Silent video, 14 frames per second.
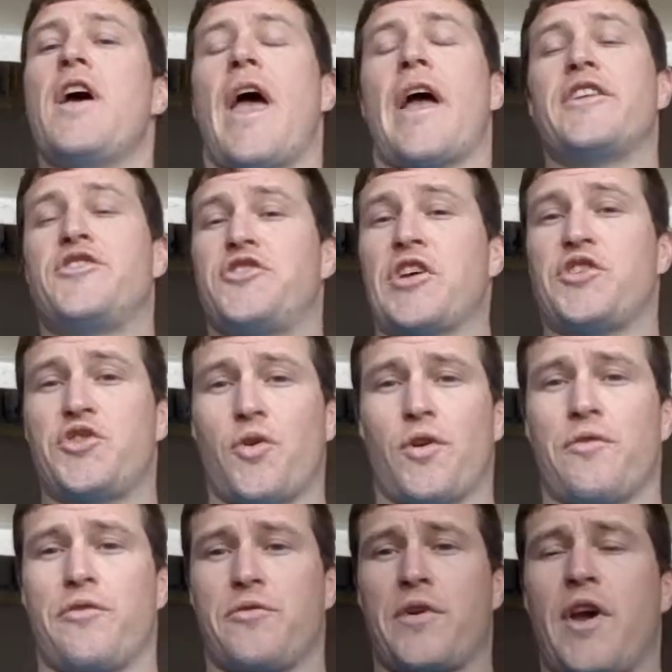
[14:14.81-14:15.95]
It's just short
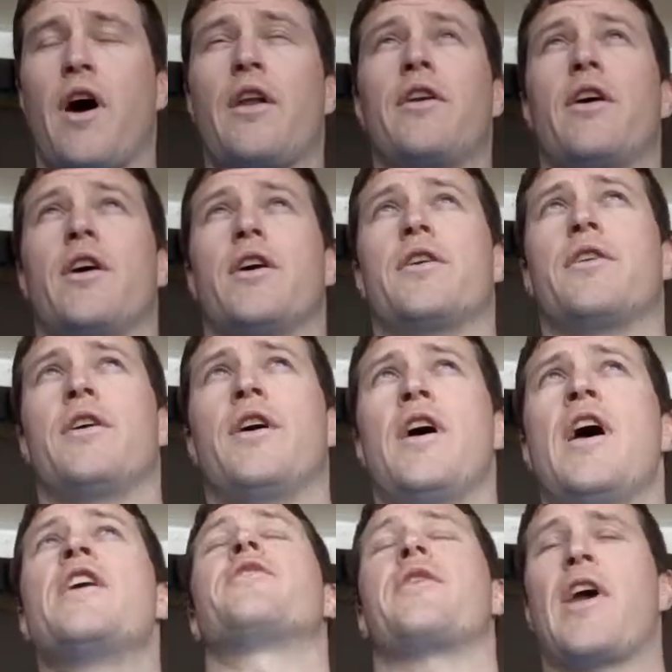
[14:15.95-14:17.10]
of 300 or
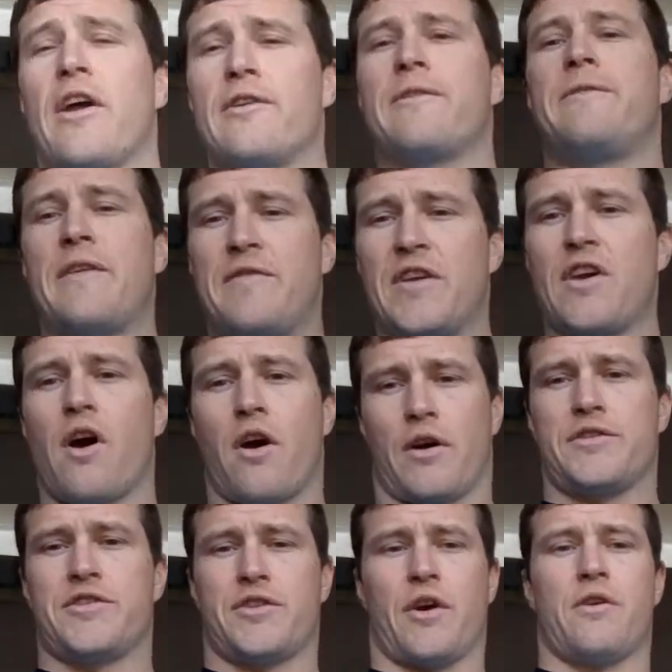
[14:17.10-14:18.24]
350
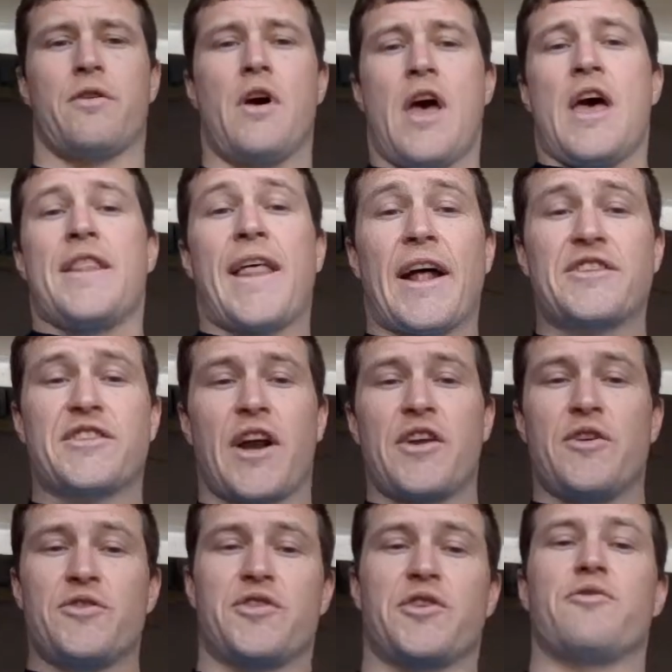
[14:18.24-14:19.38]
yards. So that's what I
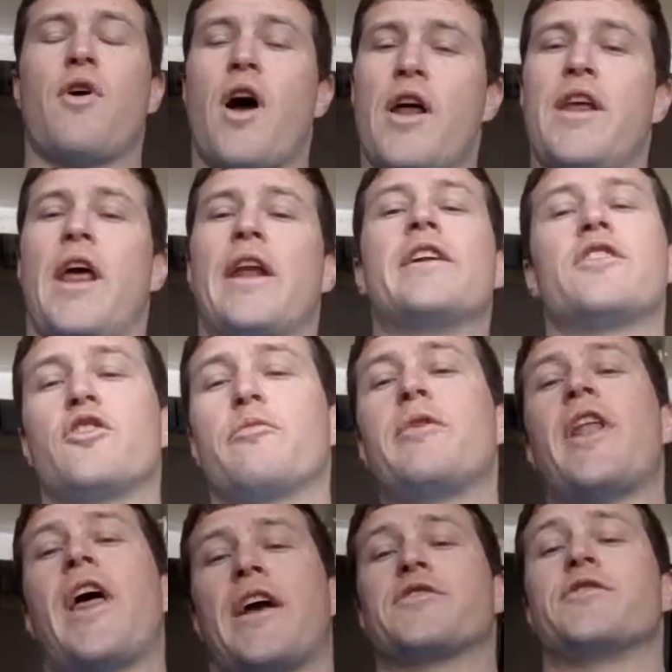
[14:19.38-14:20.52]
usually run, and a little
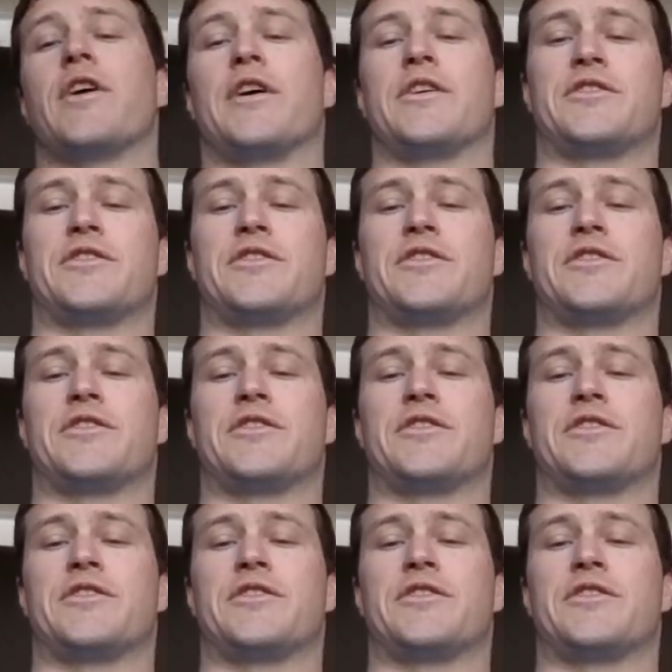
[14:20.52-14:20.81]
bit extra.